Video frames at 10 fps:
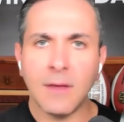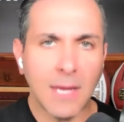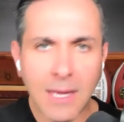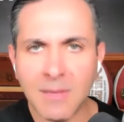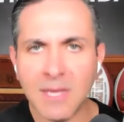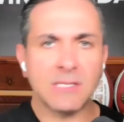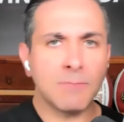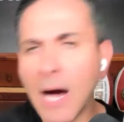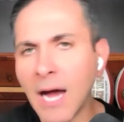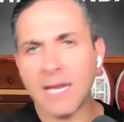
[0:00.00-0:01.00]
image,
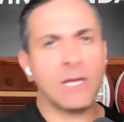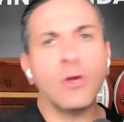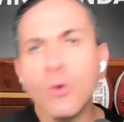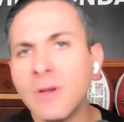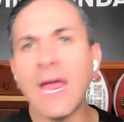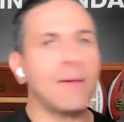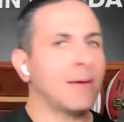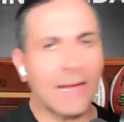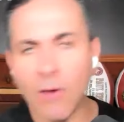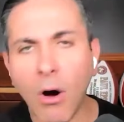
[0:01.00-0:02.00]
body, you name it,
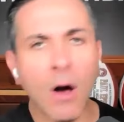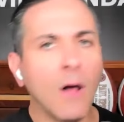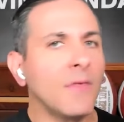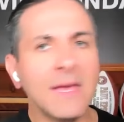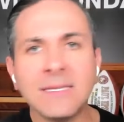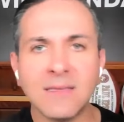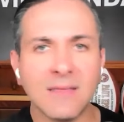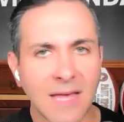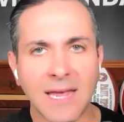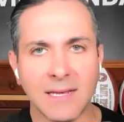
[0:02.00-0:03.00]
like all these
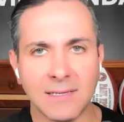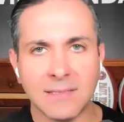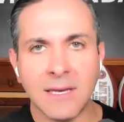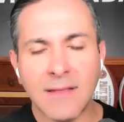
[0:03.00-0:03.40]
things